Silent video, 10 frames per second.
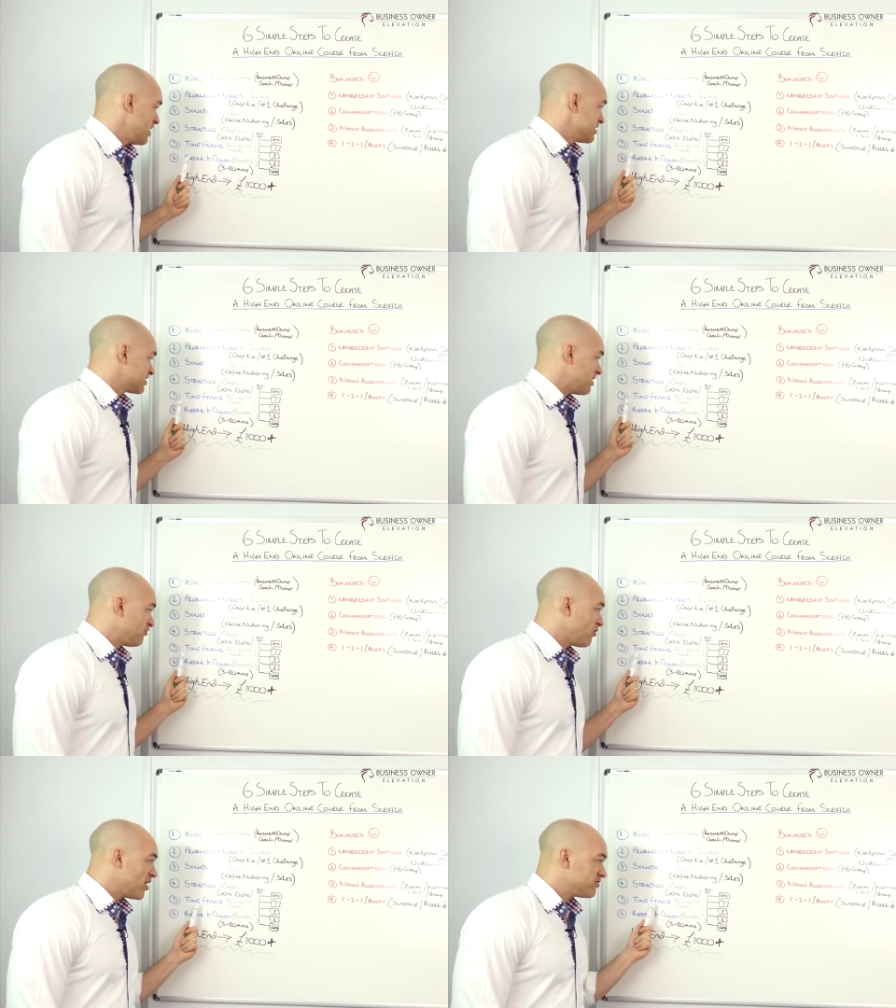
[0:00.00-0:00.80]
Step
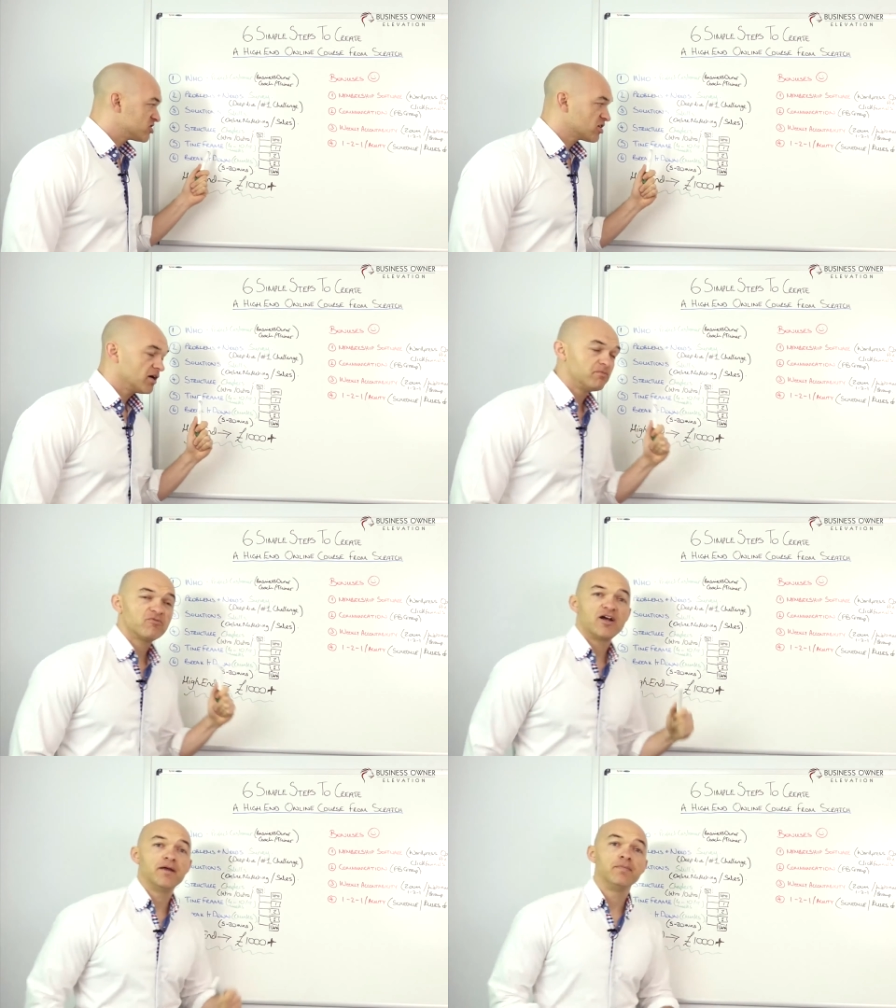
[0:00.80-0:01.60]
5 is time
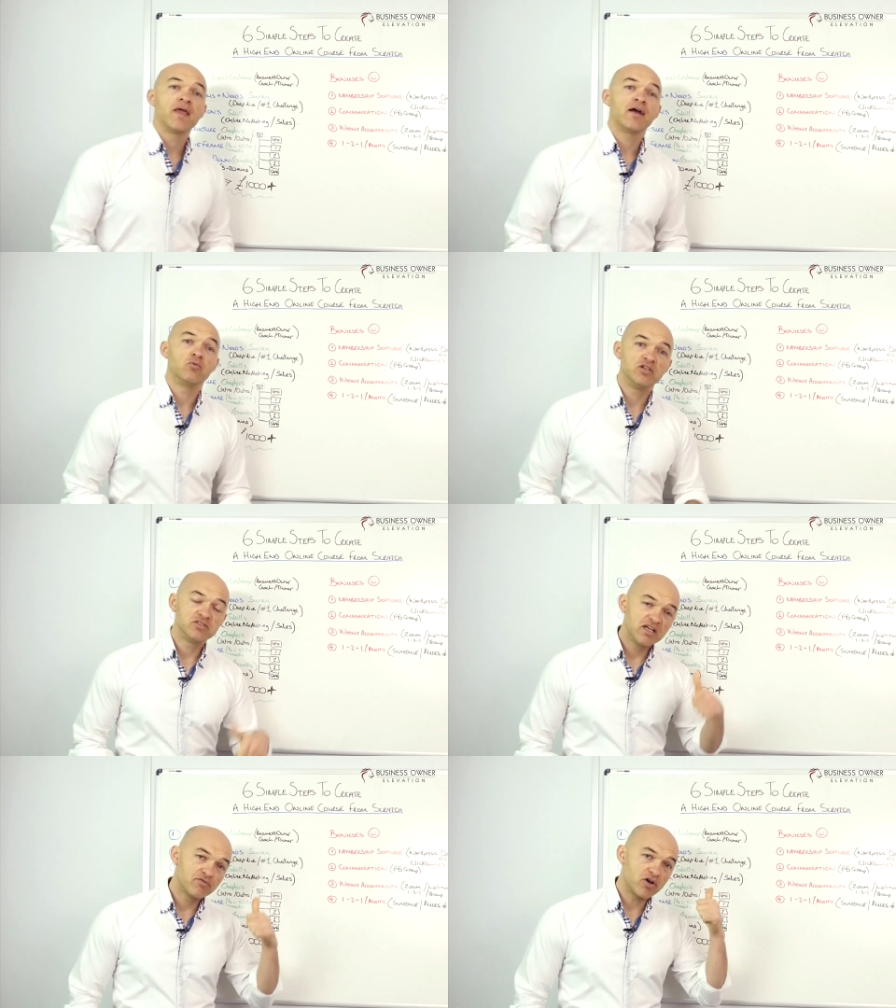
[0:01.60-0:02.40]
frame. Will you
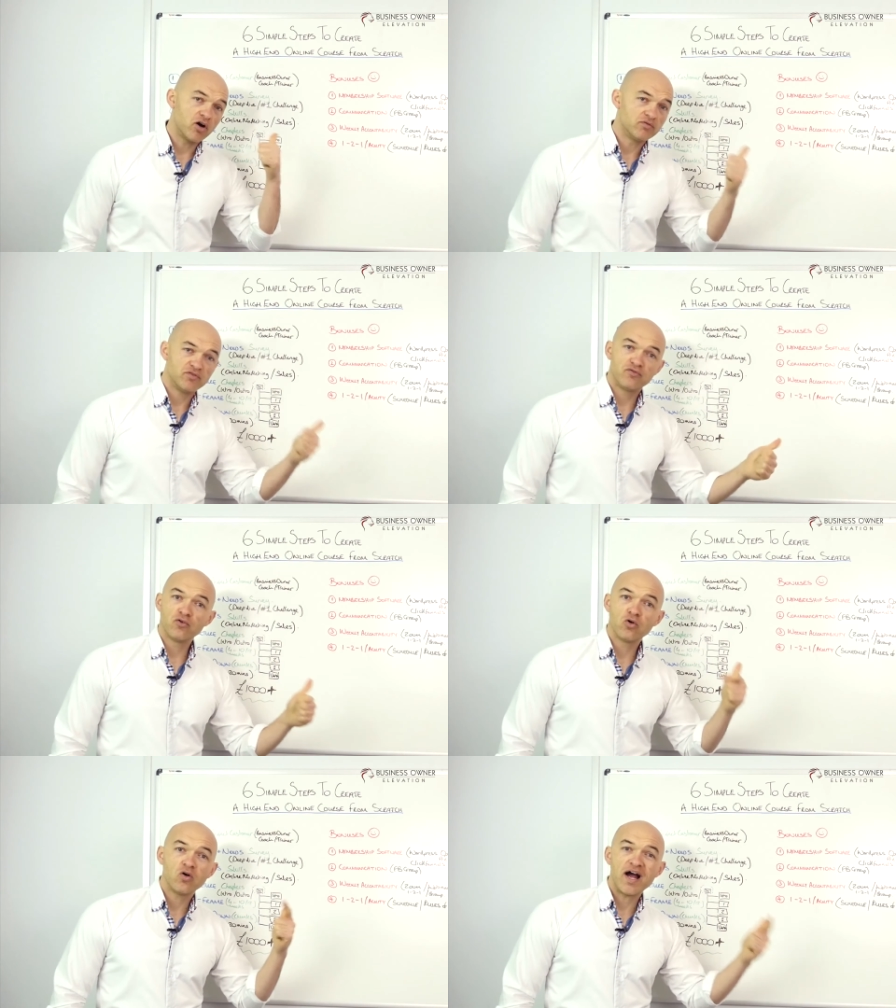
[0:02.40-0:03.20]
deliver it over
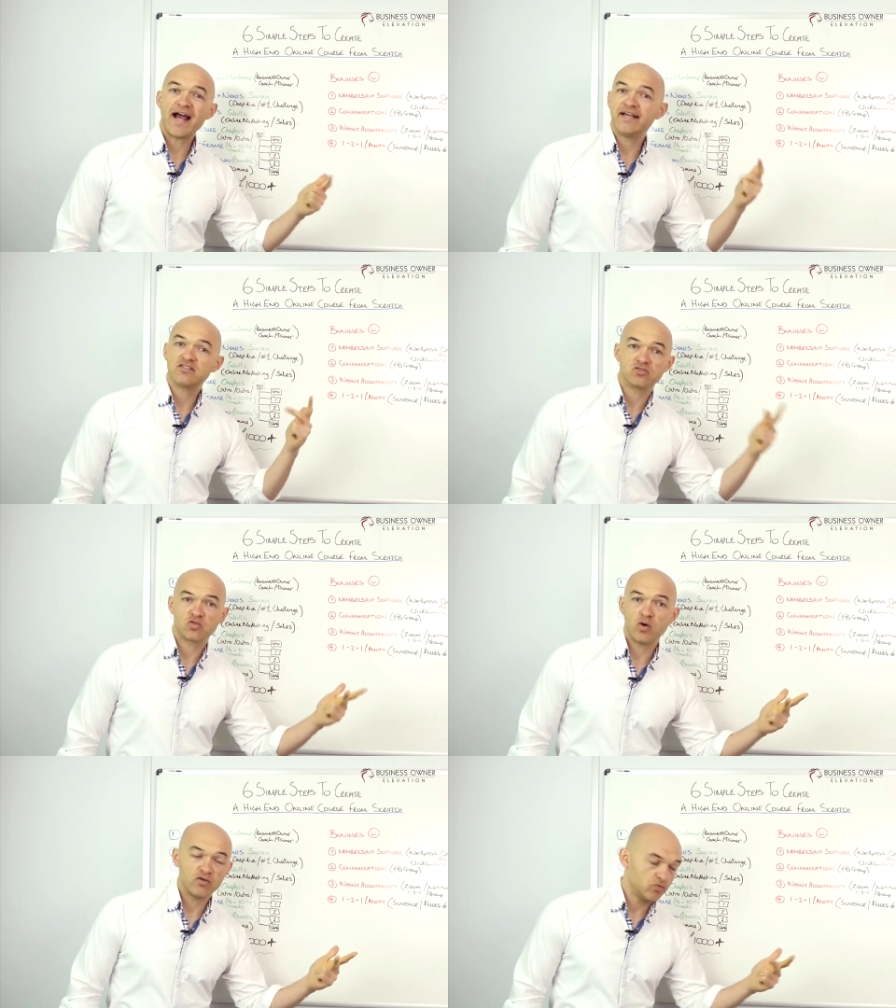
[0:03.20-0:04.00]
4, 8 or
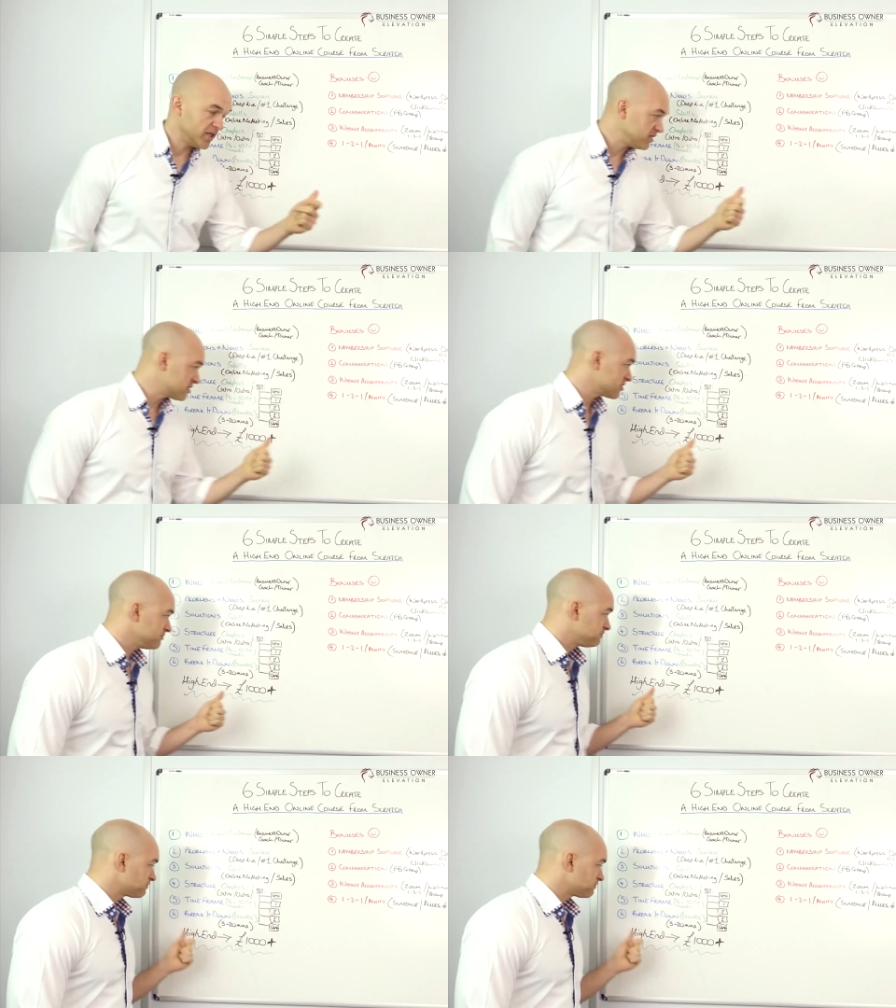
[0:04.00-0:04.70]
12 weeks?